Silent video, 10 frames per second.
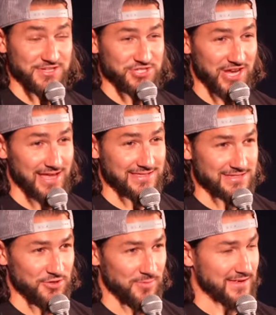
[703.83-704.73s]
a chance
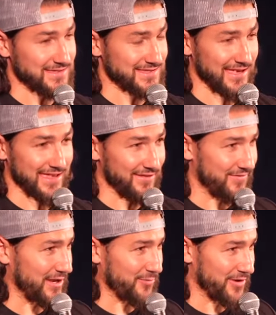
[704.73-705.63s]
too, because like if
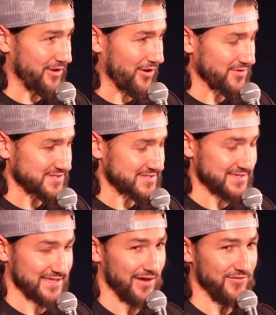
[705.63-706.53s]
anyone
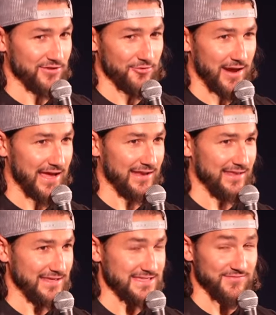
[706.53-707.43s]
knows Kevin Durant,
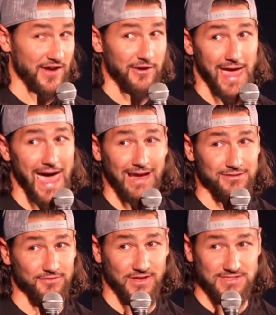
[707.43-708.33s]
he's very
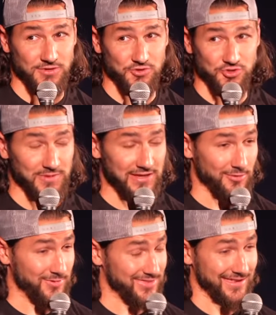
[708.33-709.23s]
active on social
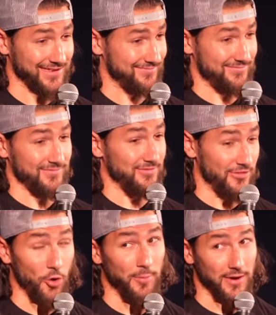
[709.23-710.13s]
media with like
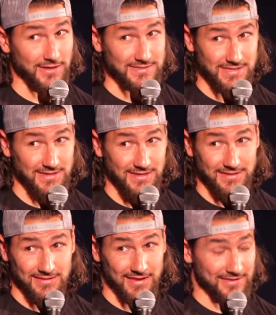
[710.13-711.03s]
nobodies,
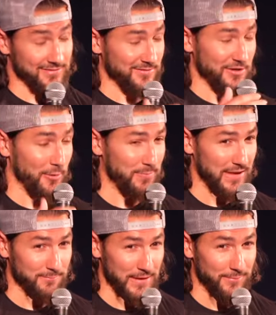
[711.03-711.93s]
like you know
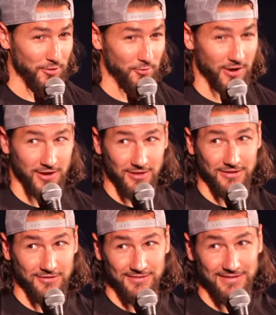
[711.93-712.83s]
people who are
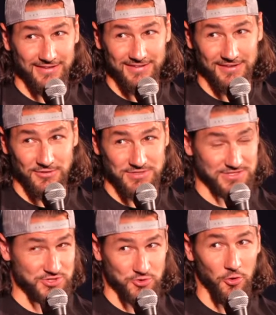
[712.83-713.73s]
clearly you know
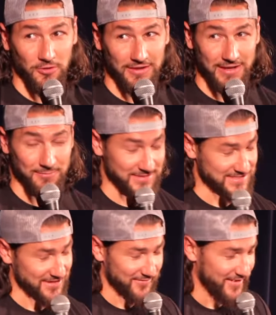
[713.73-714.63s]
just trolling him and
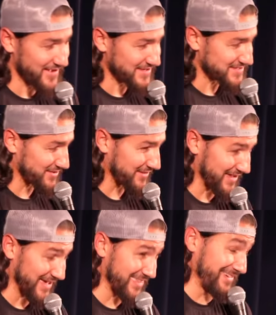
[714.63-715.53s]
stuff. Yeah. So
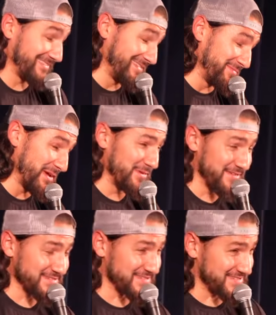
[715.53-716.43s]
like I thought, well, maybe
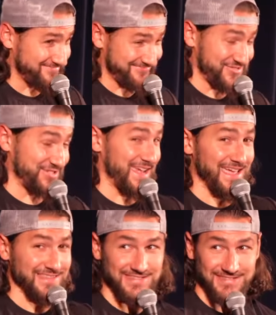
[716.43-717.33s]
there's a
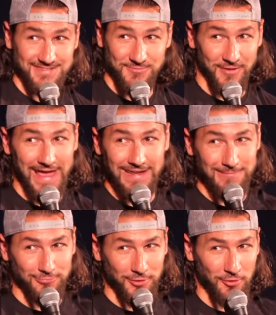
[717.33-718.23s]
chance this
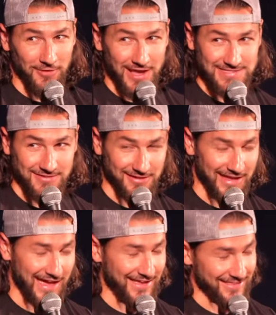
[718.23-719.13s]
random pro wrestler
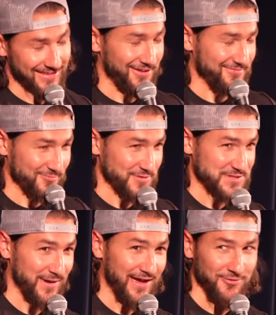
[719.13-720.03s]
guy, like I'll
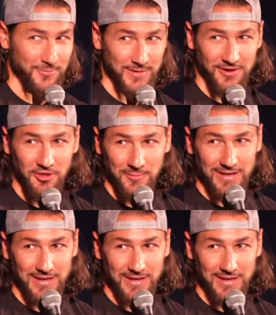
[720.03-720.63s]
respond to him and call him